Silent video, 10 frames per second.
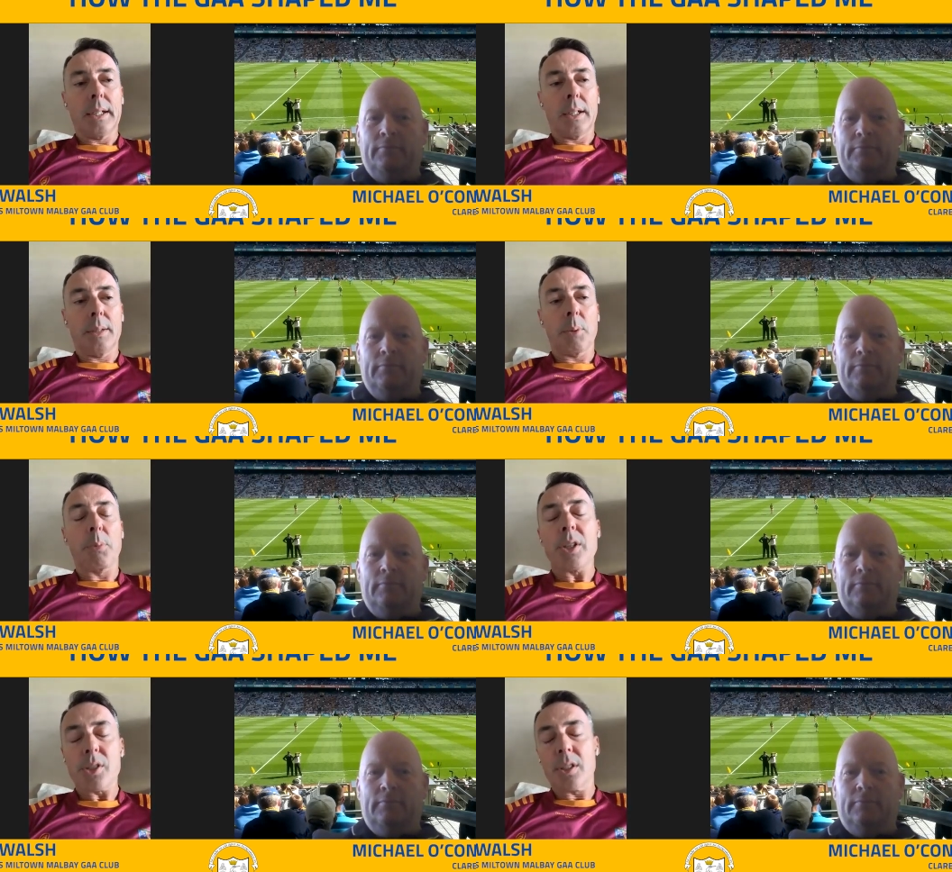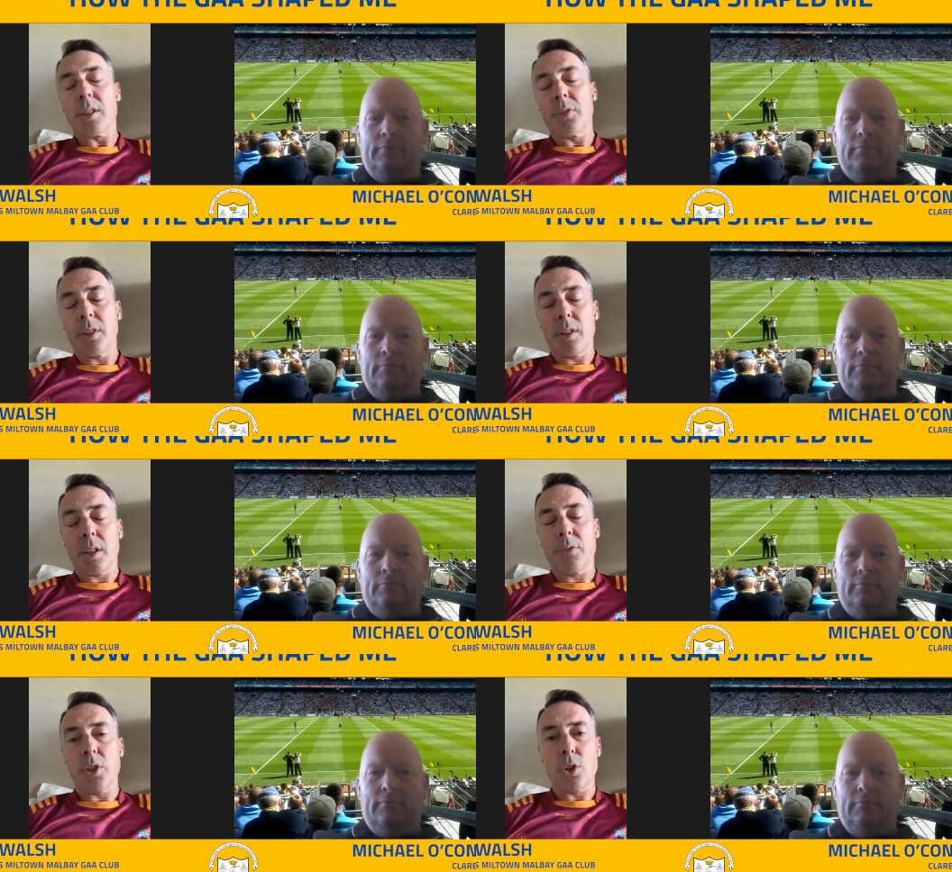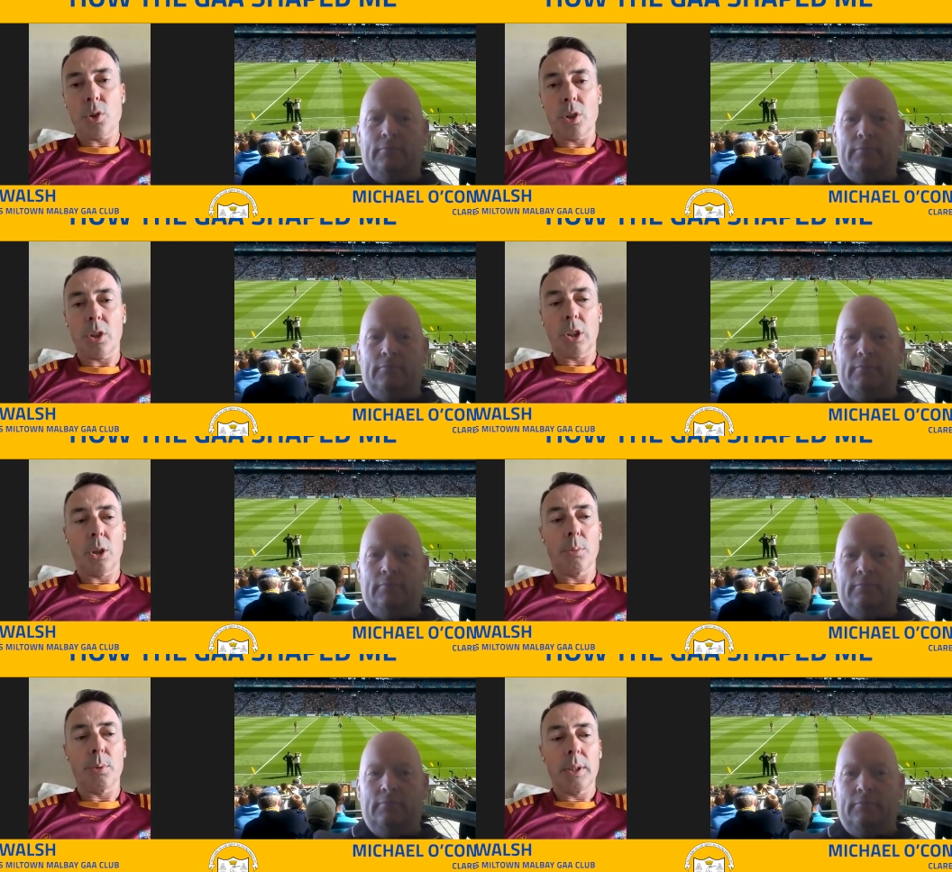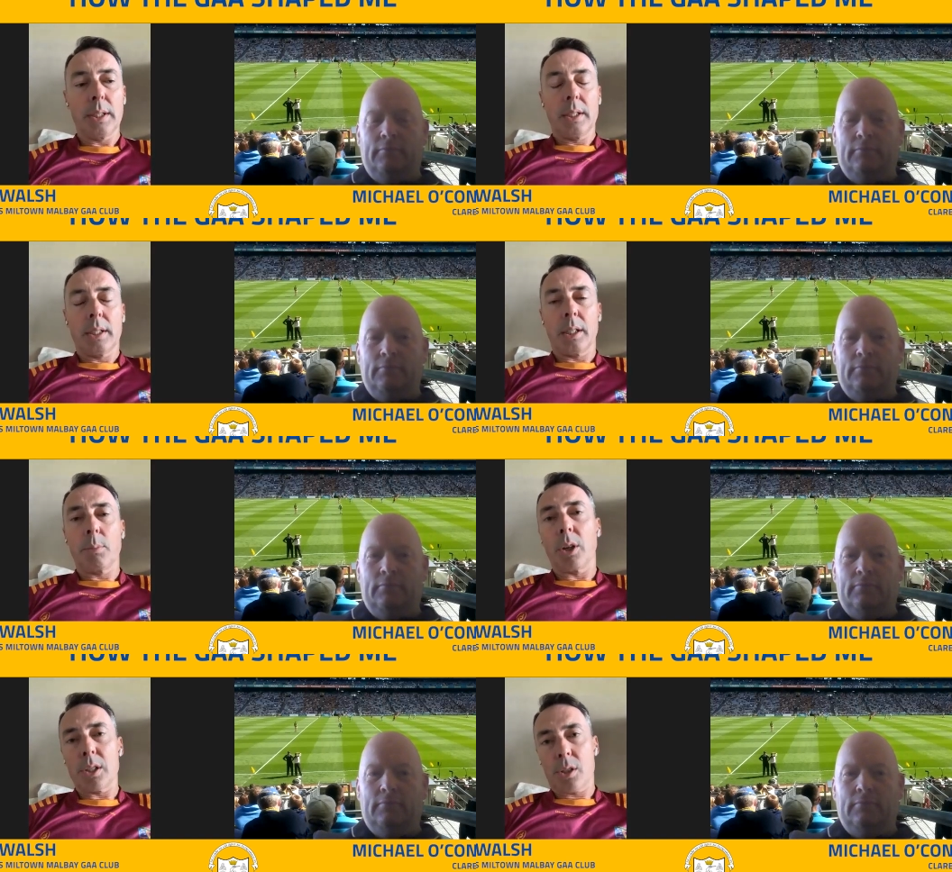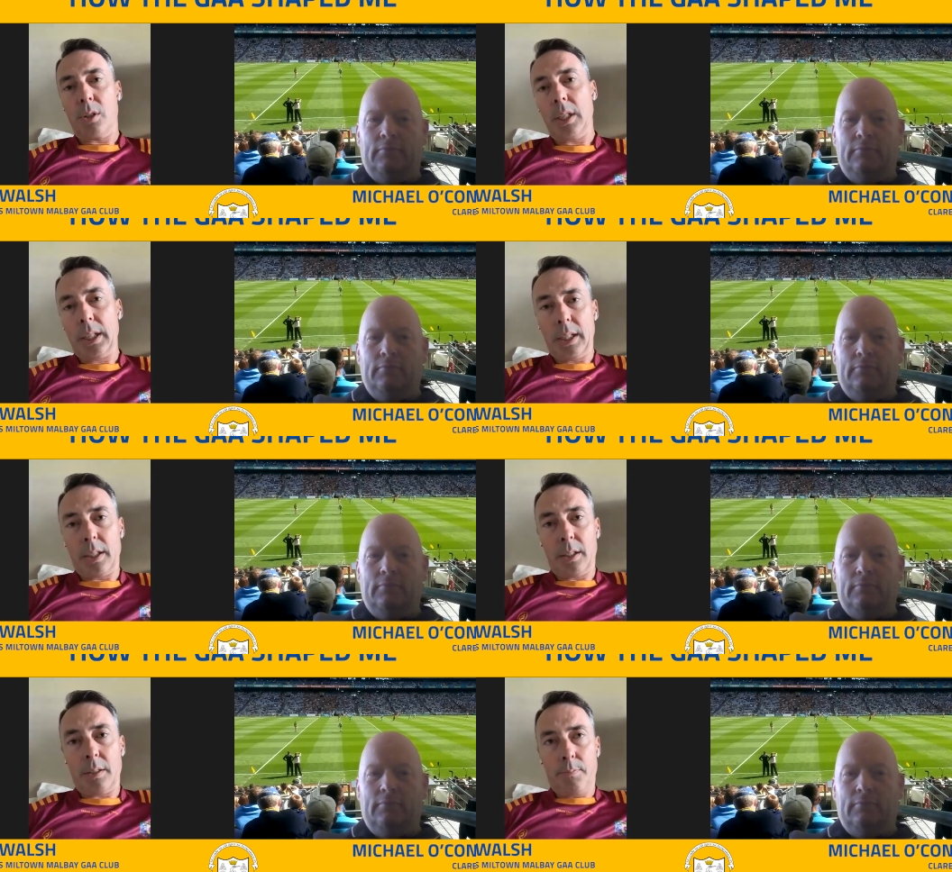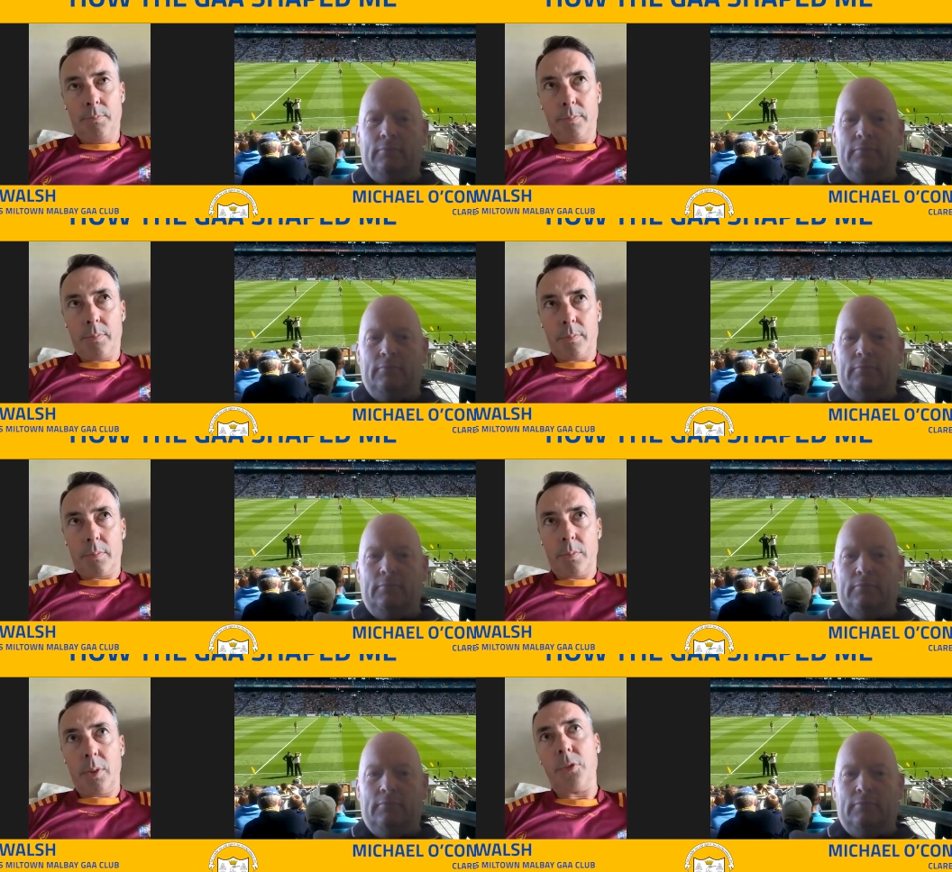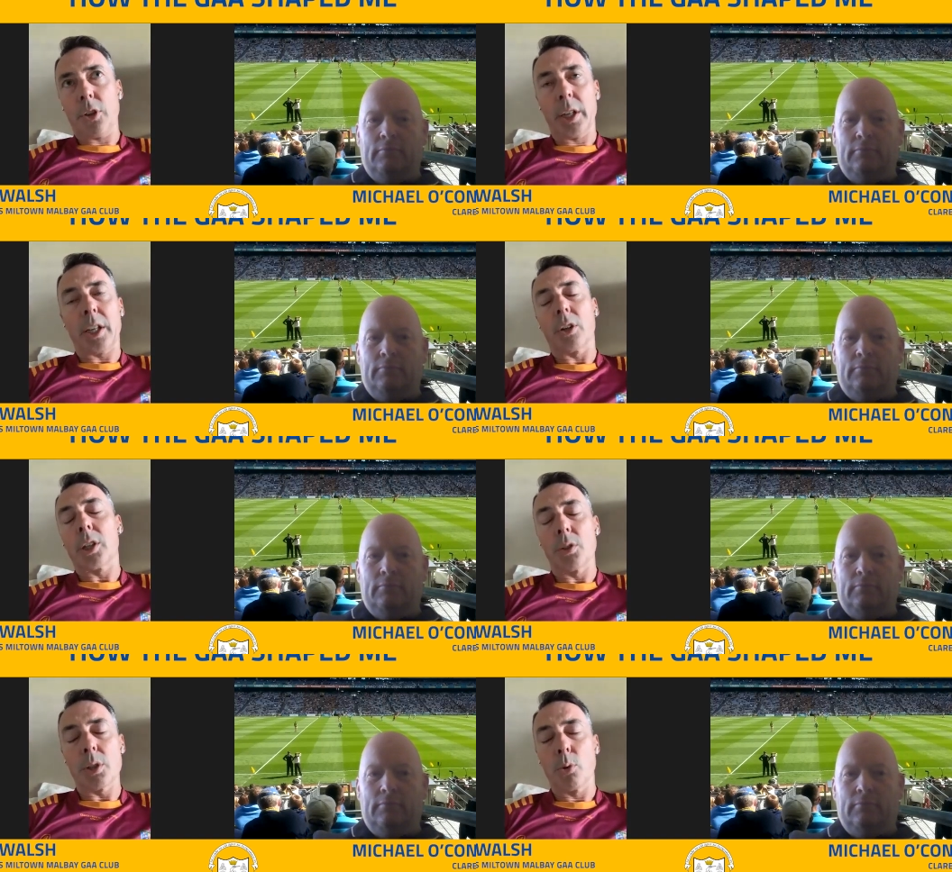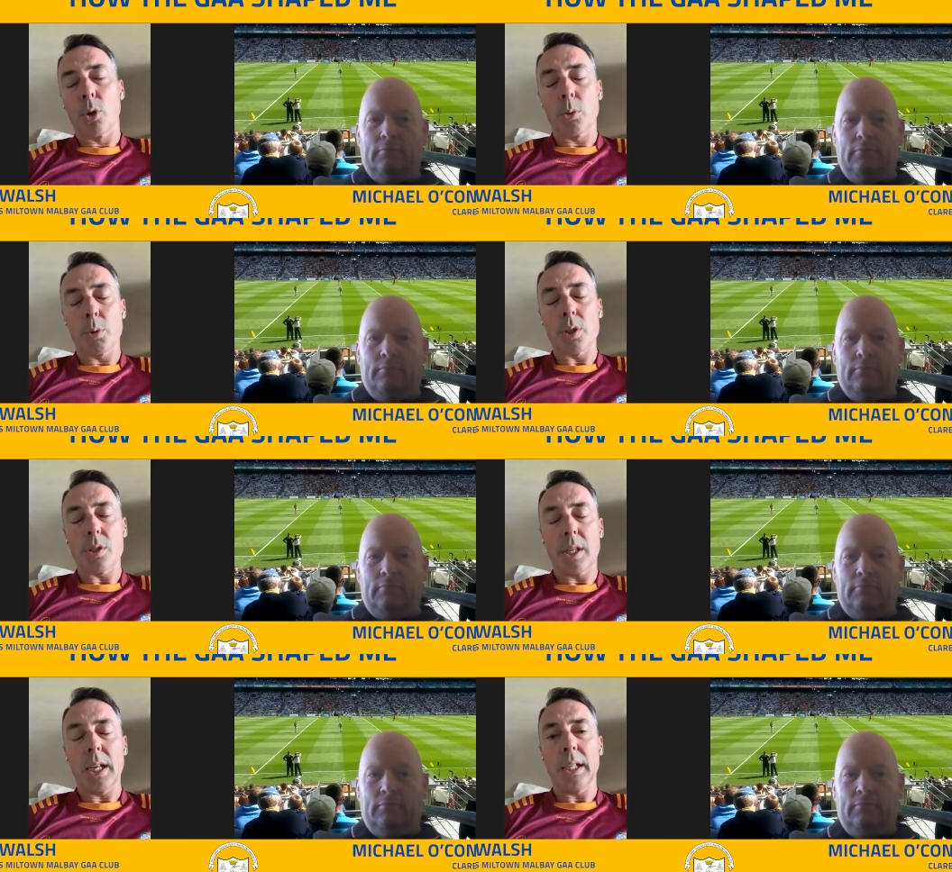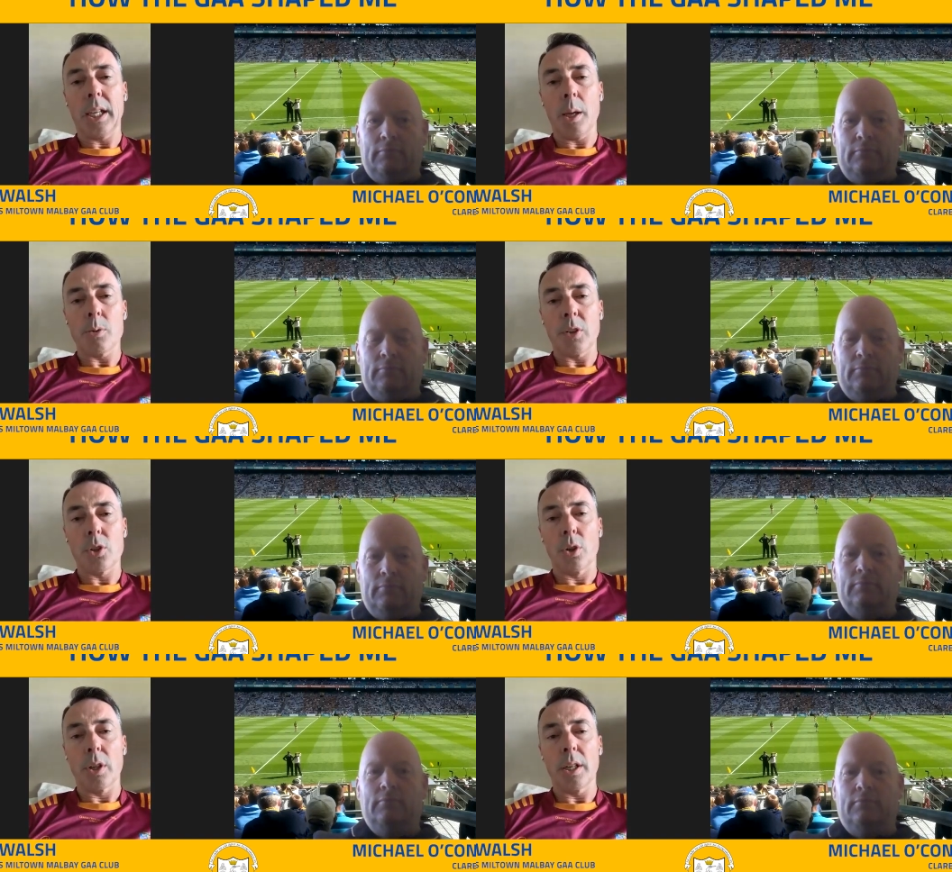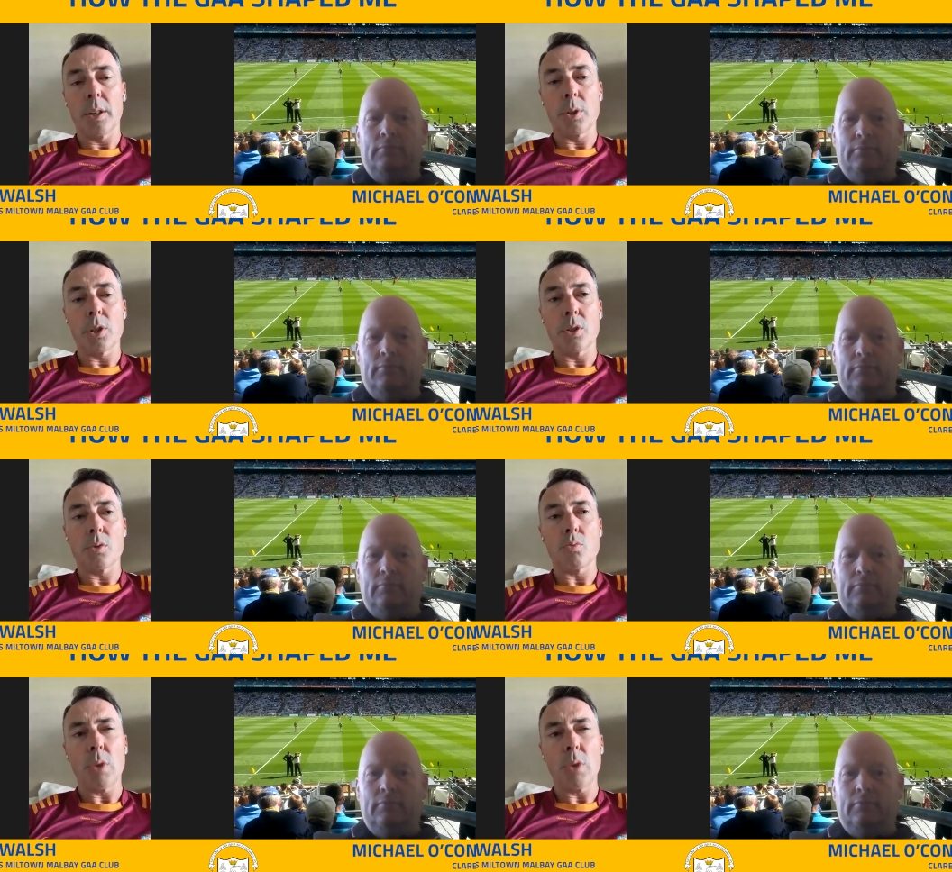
Speaker 1: I'm the president of the of the junior club. I'm also a delegate on, if you like, our county board, which is Gaelic Games Victoria, which is